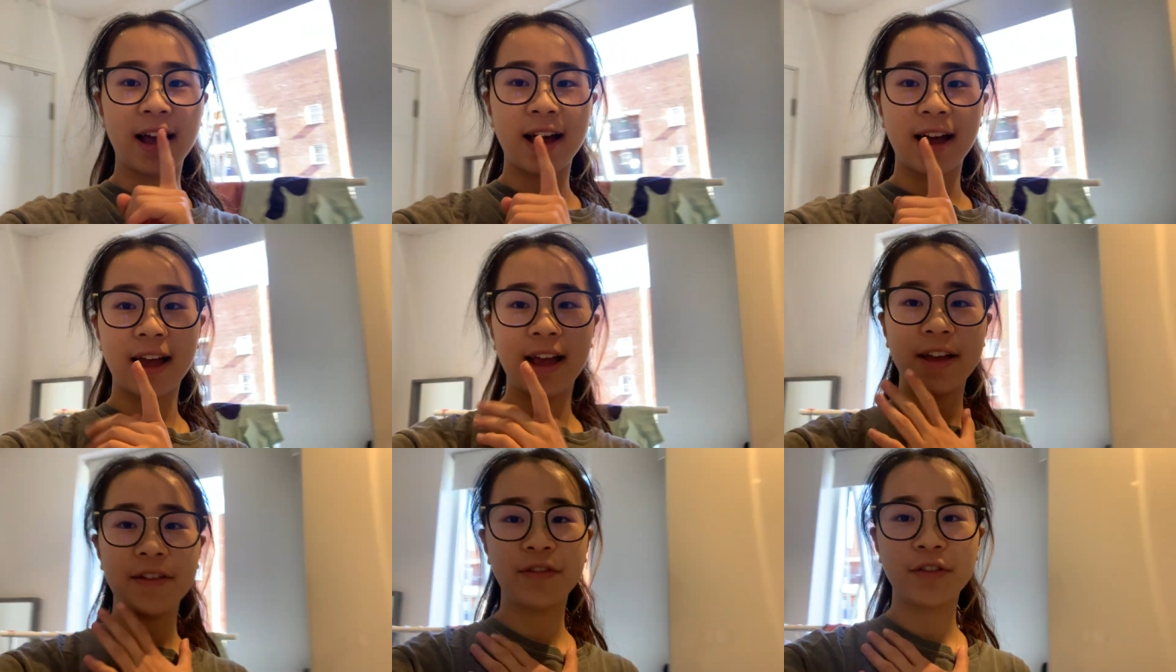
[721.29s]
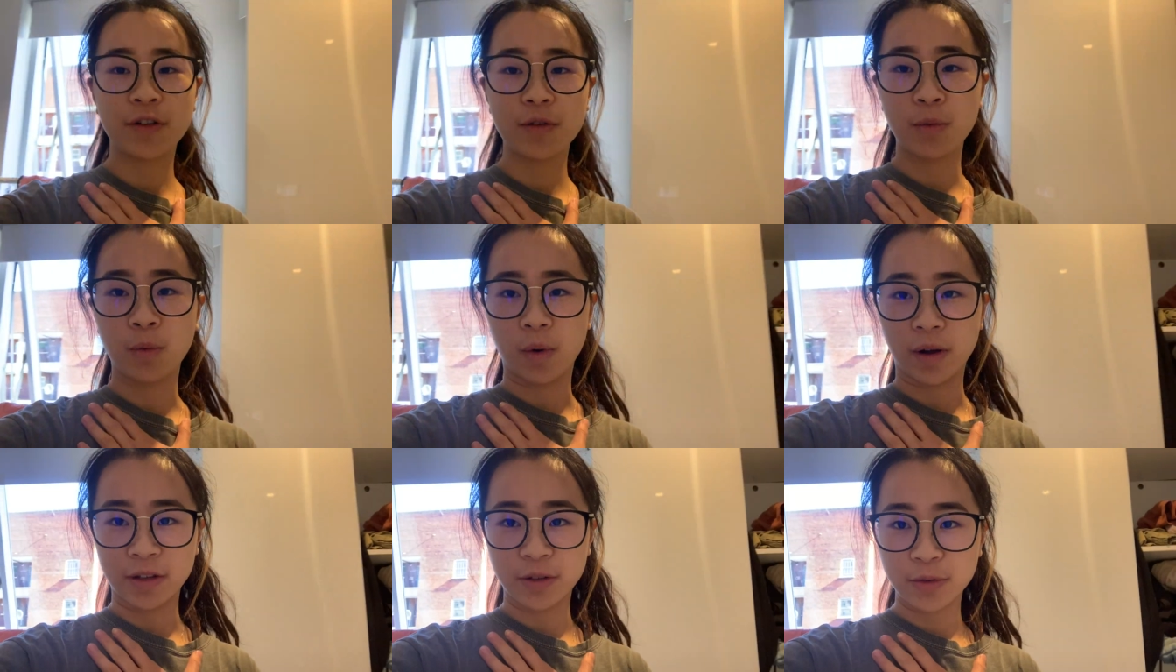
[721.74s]
If you're
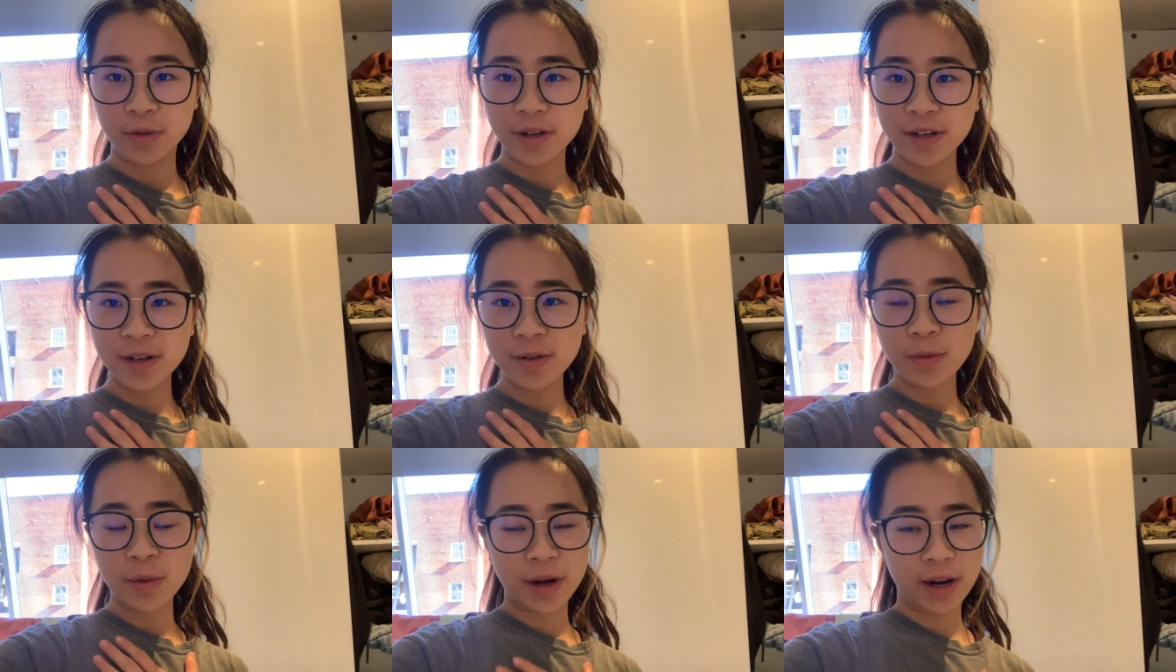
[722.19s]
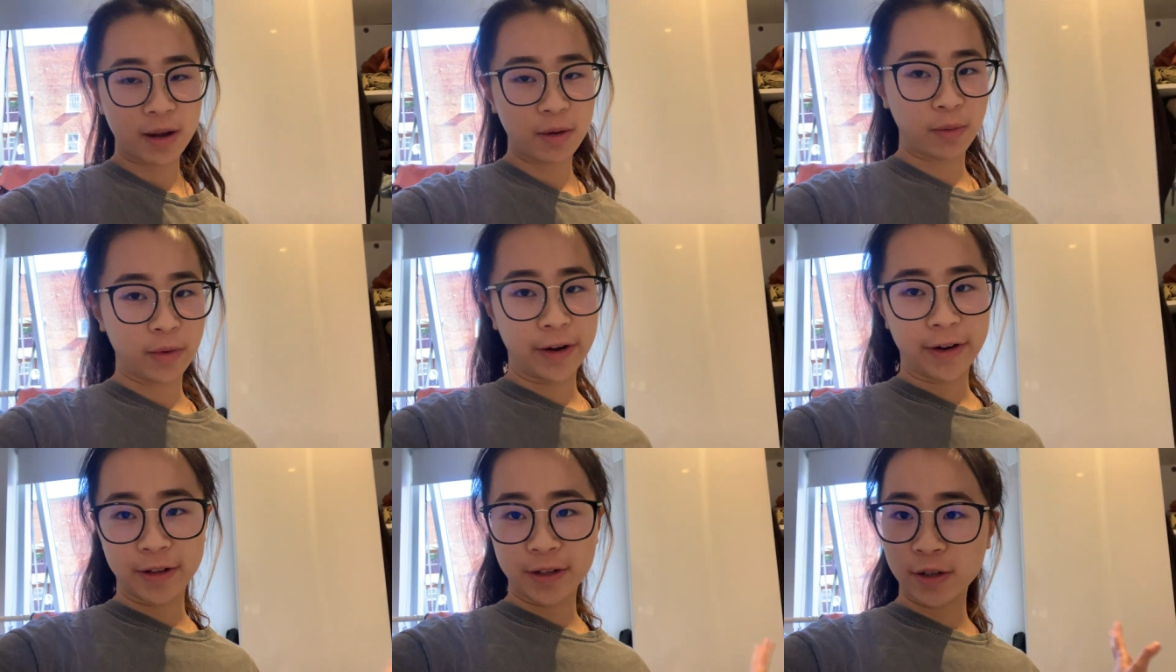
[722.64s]
wondering what I
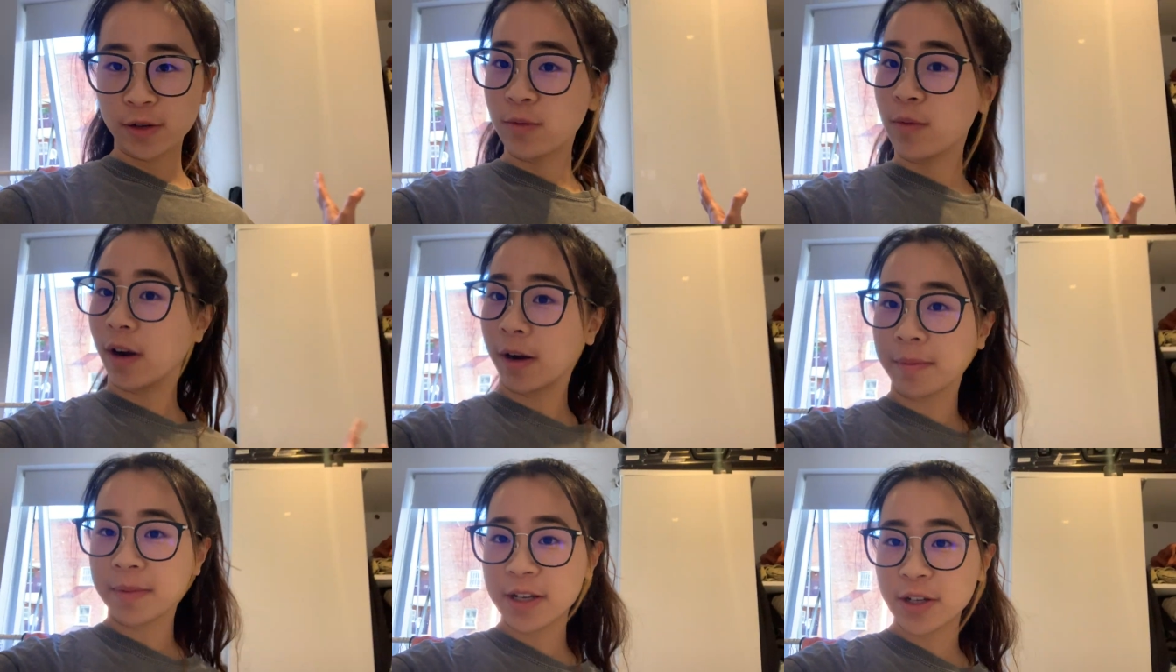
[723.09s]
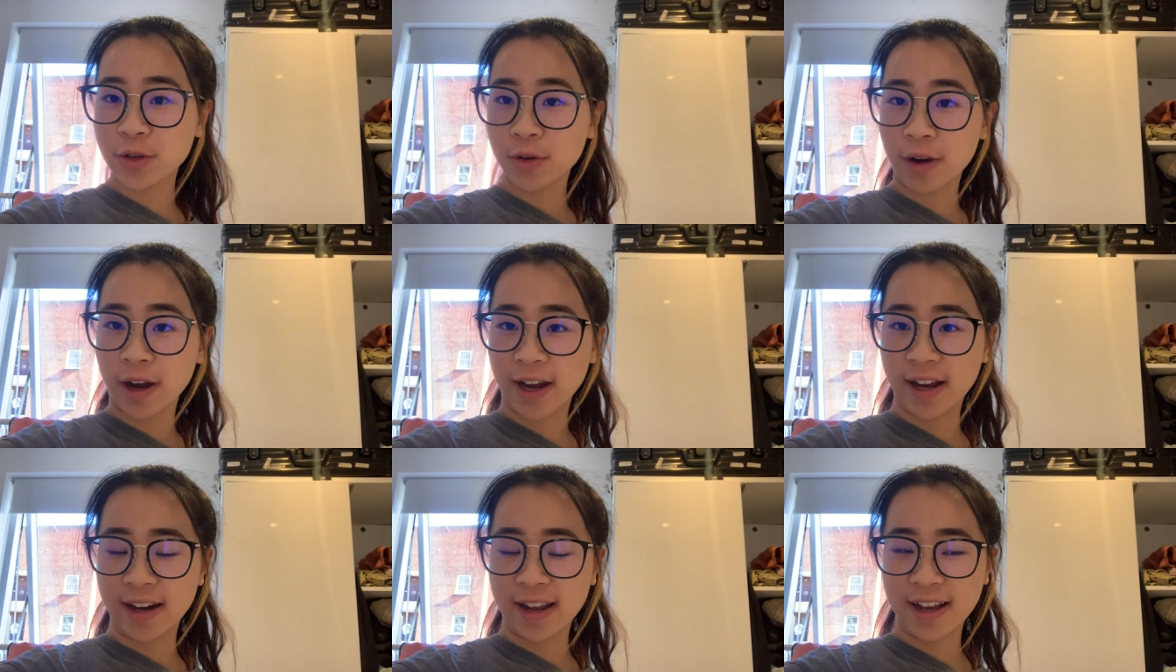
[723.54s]
wear to rugby
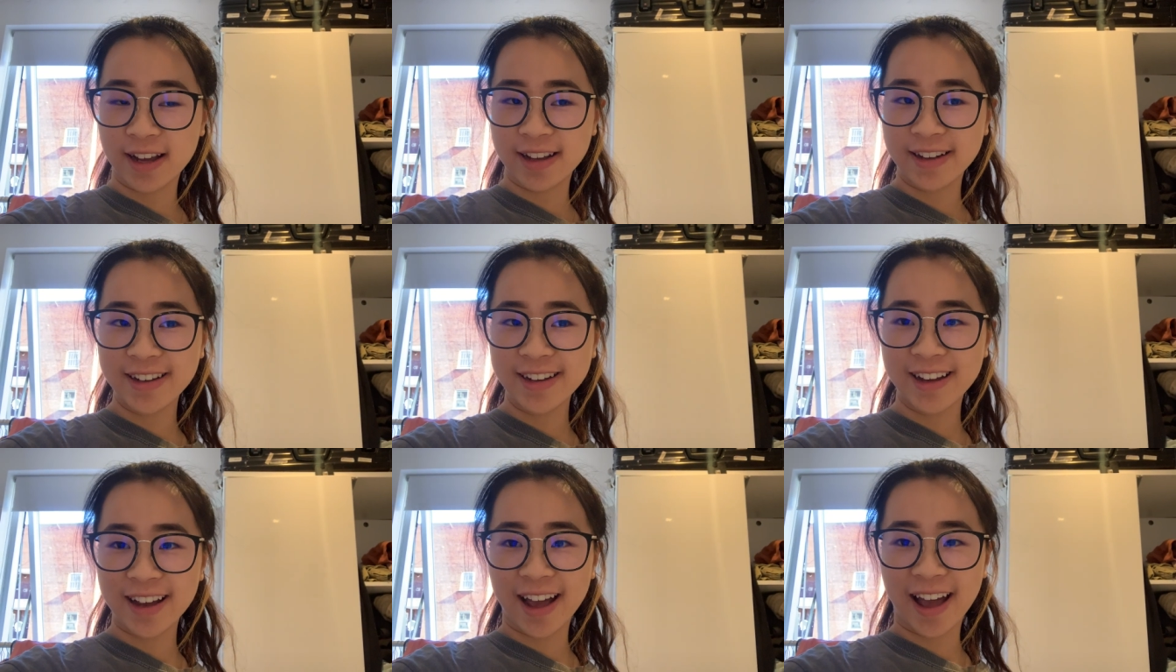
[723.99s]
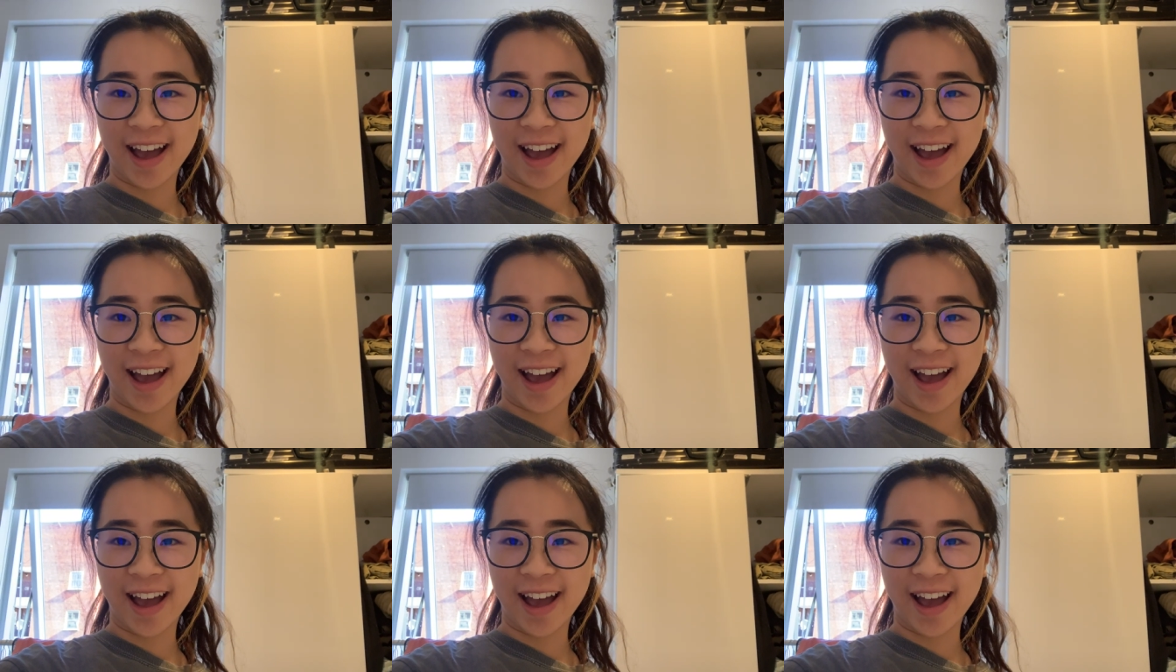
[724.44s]
training,